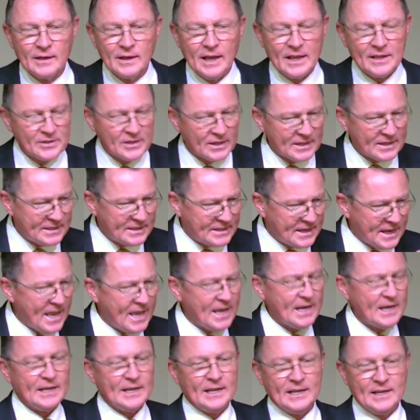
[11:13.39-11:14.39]
It's a
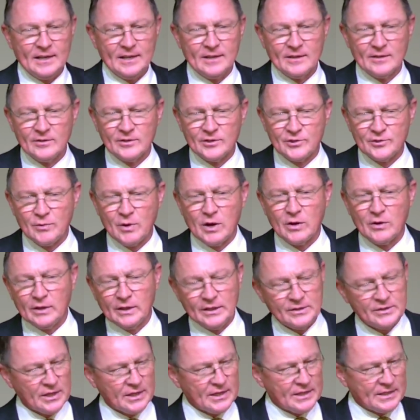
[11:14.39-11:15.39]
daily
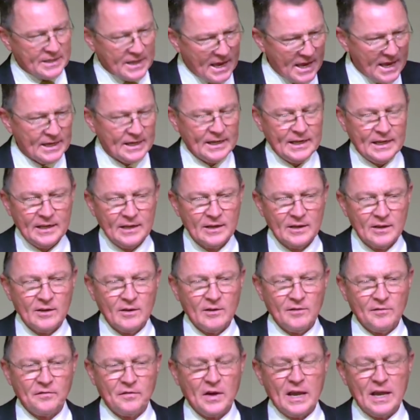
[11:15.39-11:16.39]
struggle. It's a daily
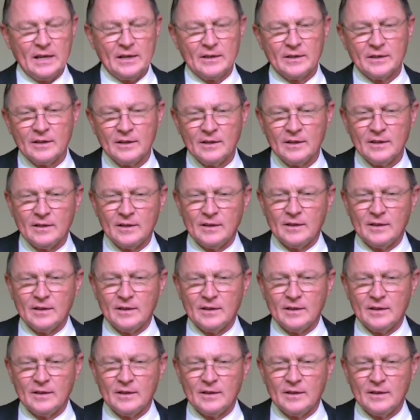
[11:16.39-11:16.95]
fight